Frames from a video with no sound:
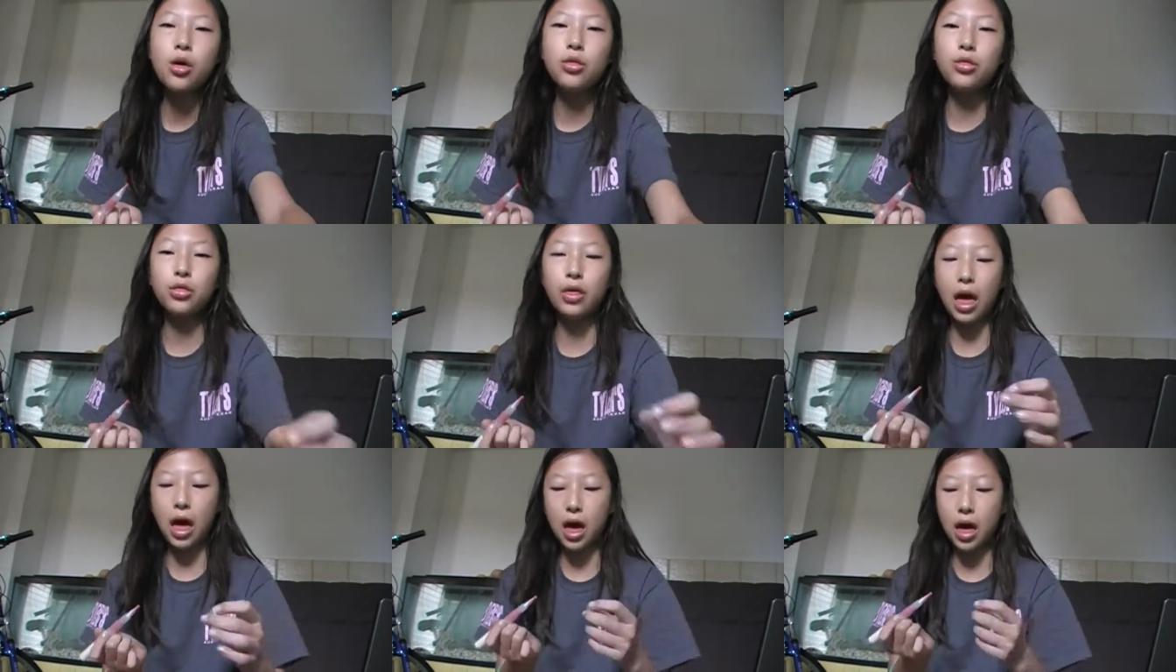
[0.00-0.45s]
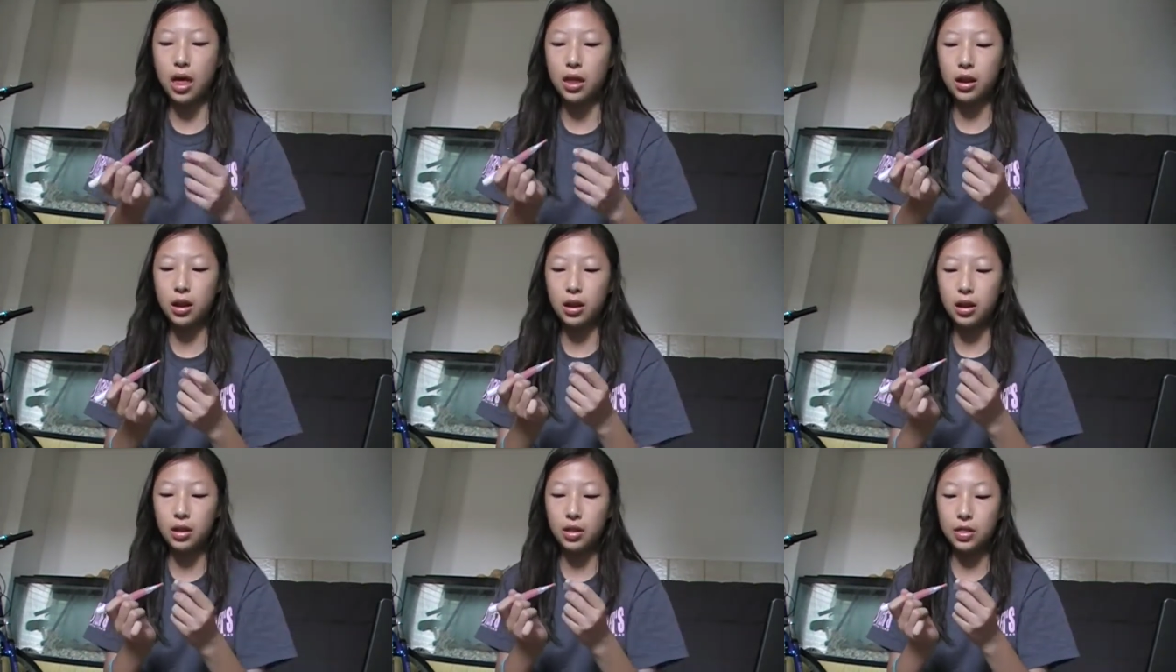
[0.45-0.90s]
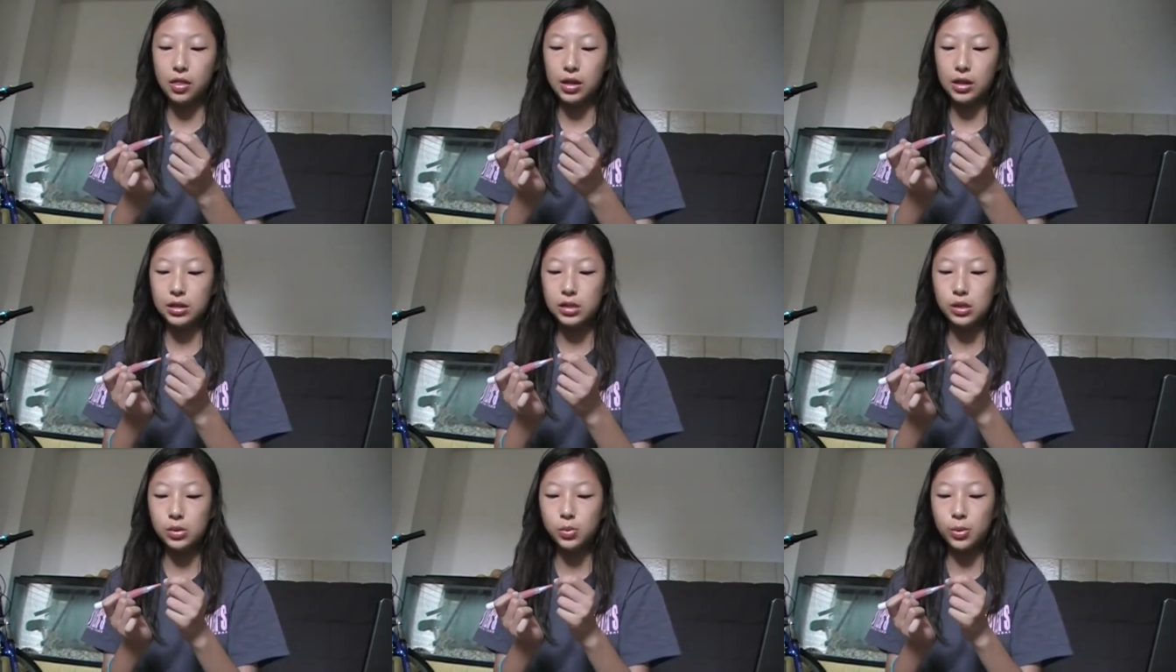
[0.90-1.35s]
then
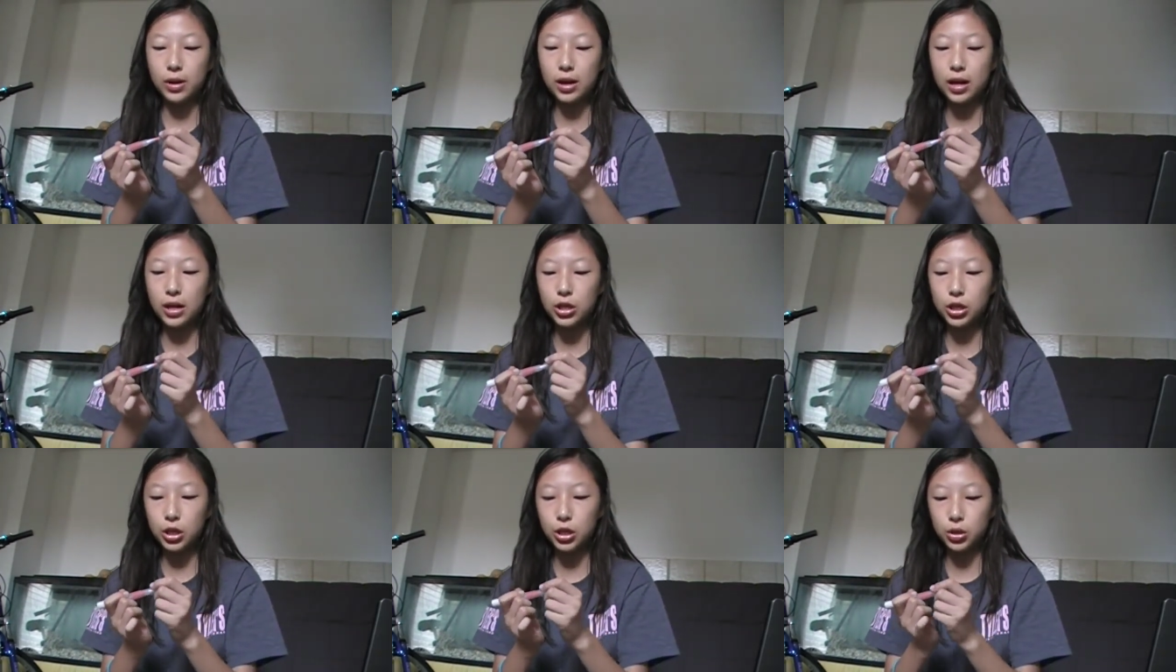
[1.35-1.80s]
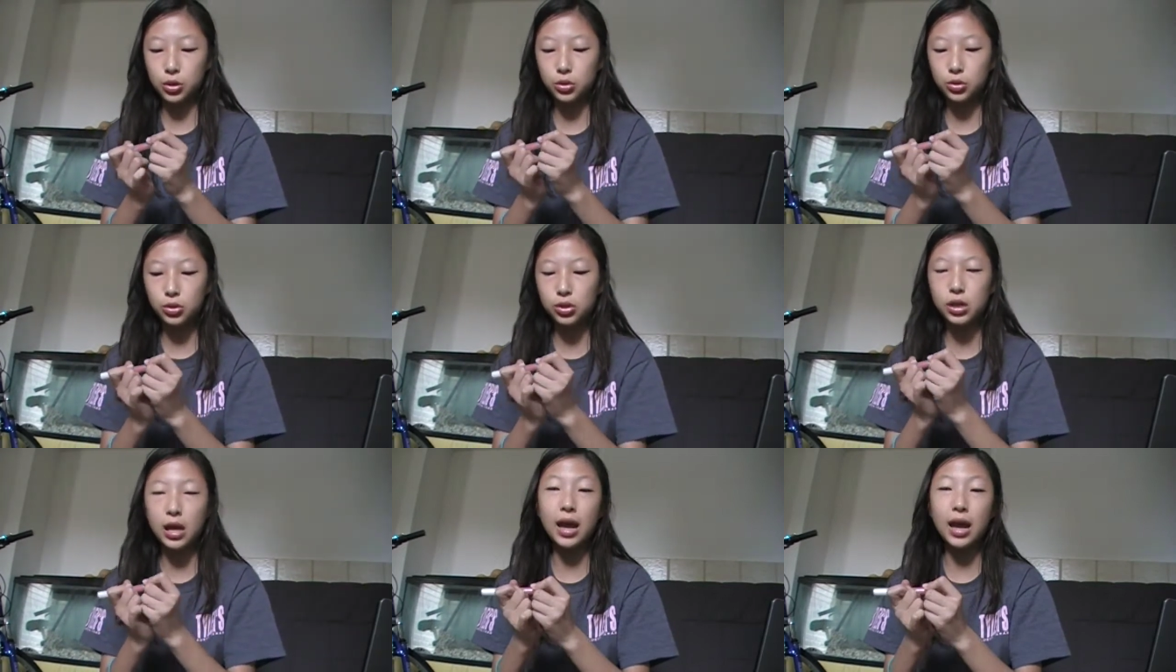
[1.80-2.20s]
this is what I use.